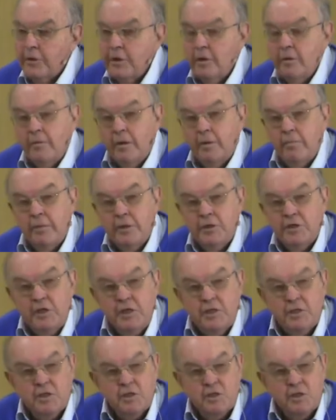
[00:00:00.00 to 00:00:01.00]
You remember
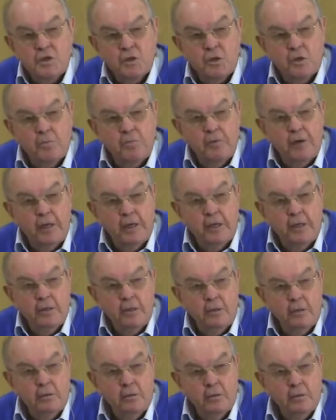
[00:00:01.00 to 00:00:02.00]
Jesus took
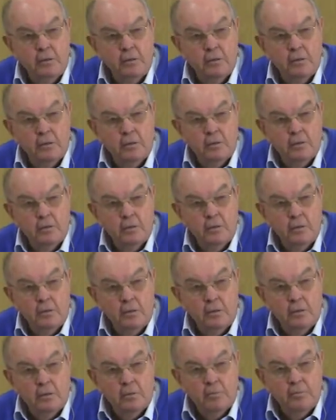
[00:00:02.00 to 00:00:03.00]
bread,
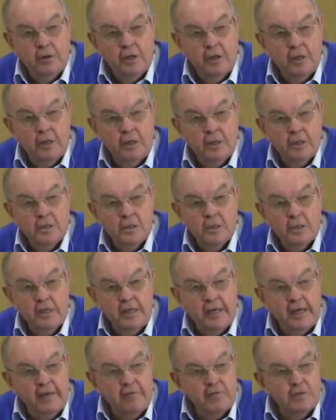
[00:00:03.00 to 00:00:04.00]
broke it,
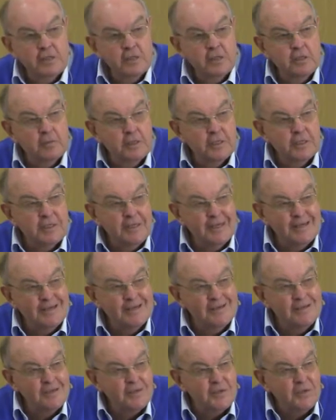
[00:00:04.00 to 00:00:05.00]
and gave it to them and said,
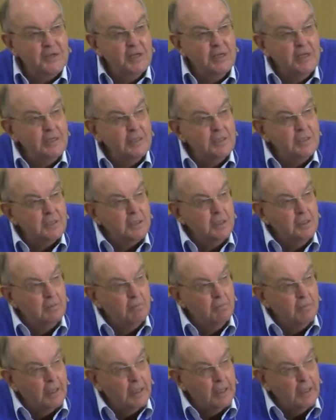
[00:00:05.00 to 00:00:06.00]
this is
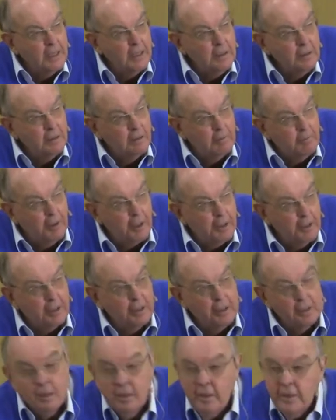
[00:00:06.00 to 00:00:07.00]
my
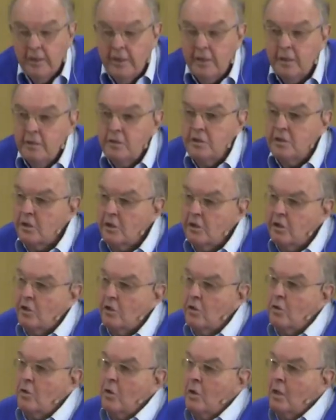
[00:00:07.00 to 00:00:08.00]
body. Into
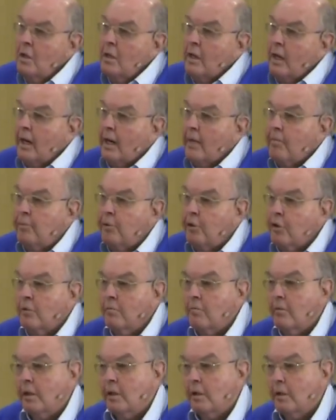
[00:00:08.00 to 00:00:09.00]
you I
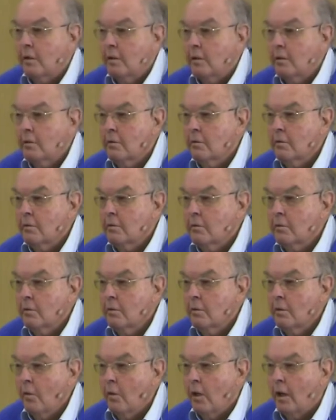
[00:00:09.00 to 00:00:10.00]
put me.
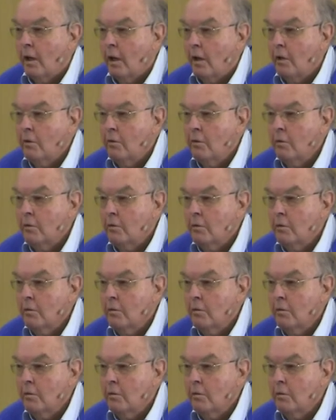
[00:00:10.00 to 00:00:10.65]
Wow.